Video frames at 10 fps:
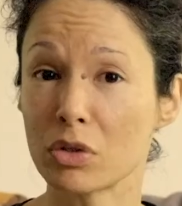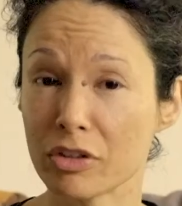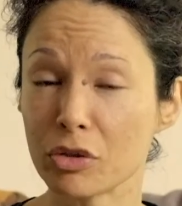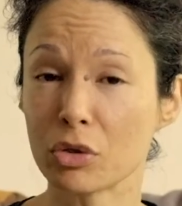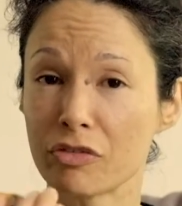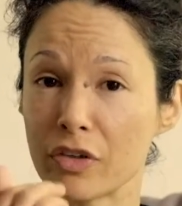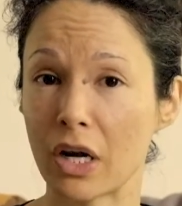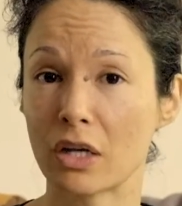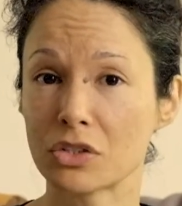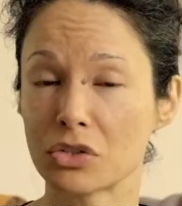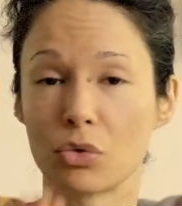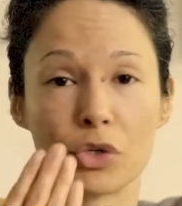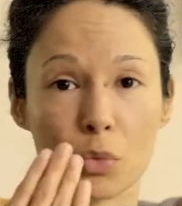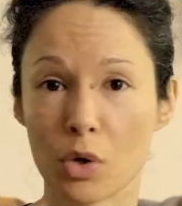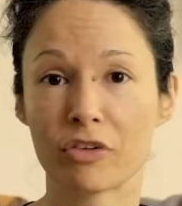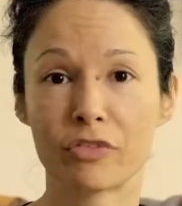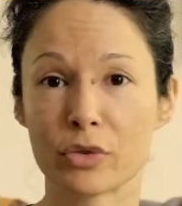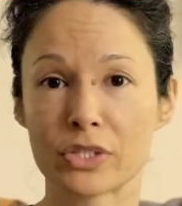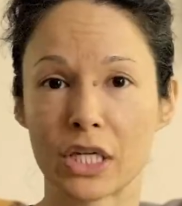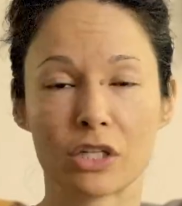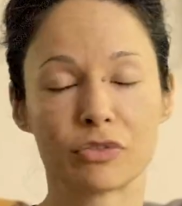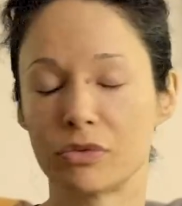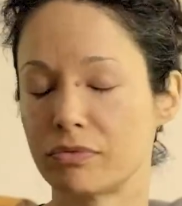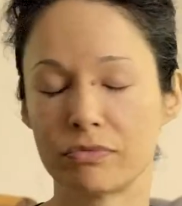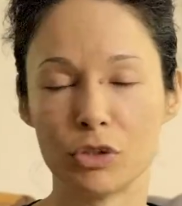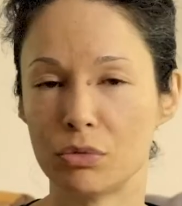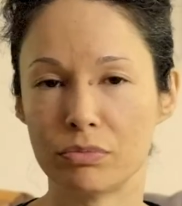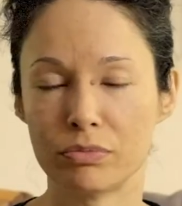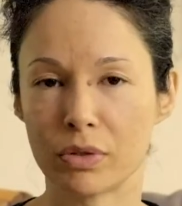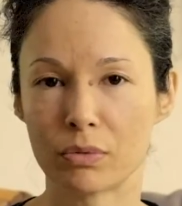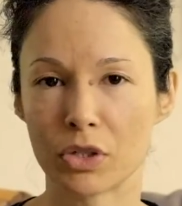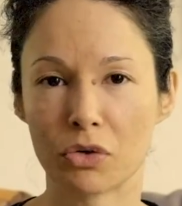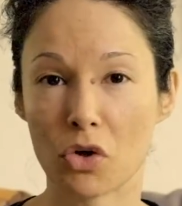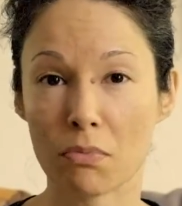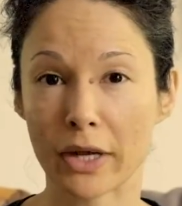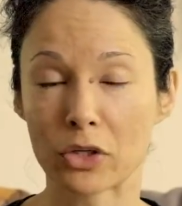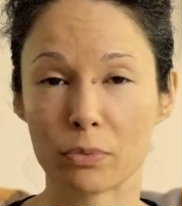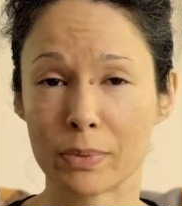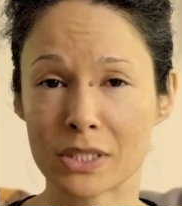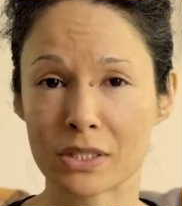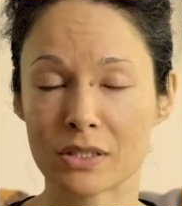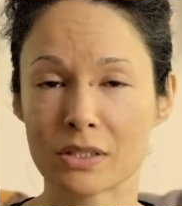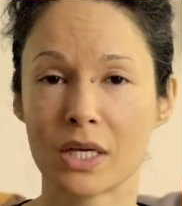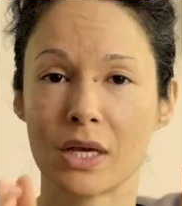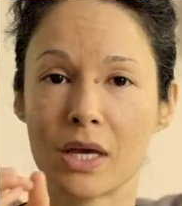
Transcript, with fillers: If you're a freelancer or you work for yourself, you, you run your own micro business,